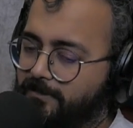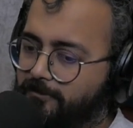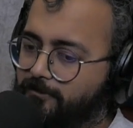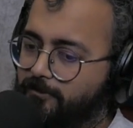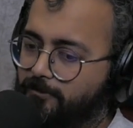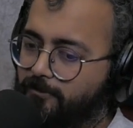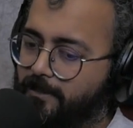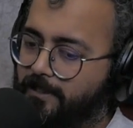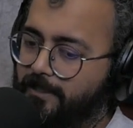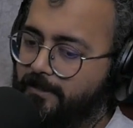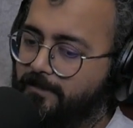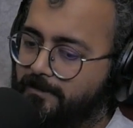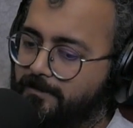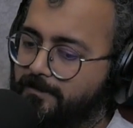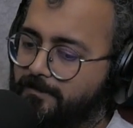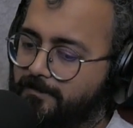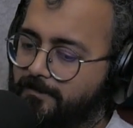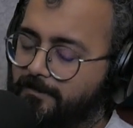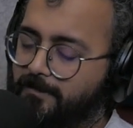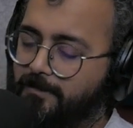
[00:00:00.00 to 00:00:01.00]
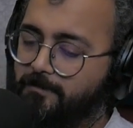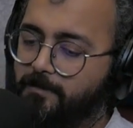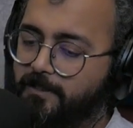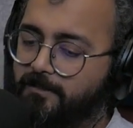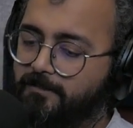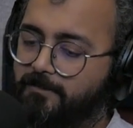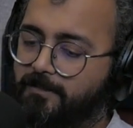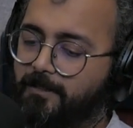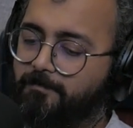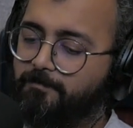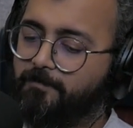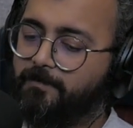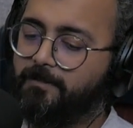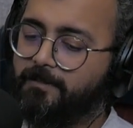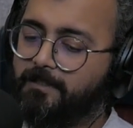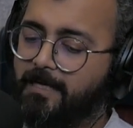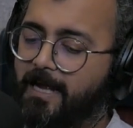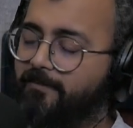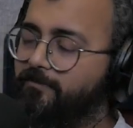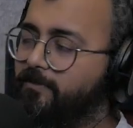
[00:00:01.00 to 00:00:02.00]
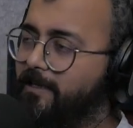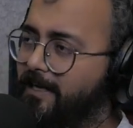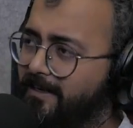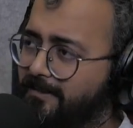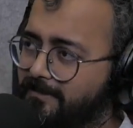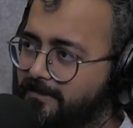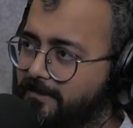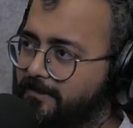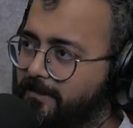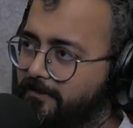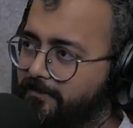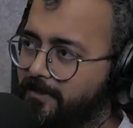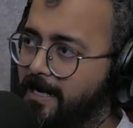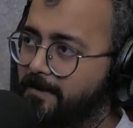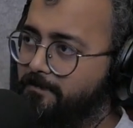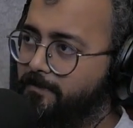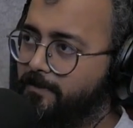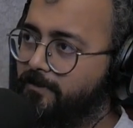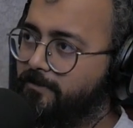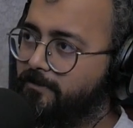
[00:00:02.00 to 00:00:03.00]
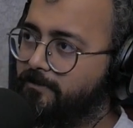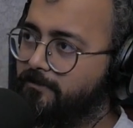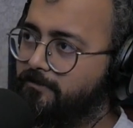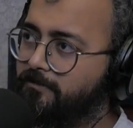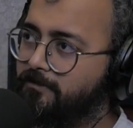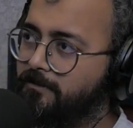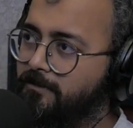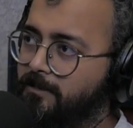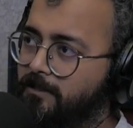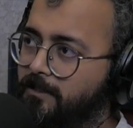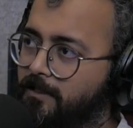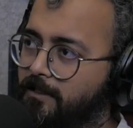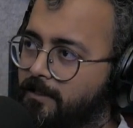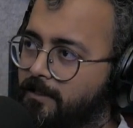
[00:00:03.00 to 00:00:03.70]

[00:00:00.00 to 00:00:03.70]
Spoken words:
I was truly concerning because has this ever happened to you?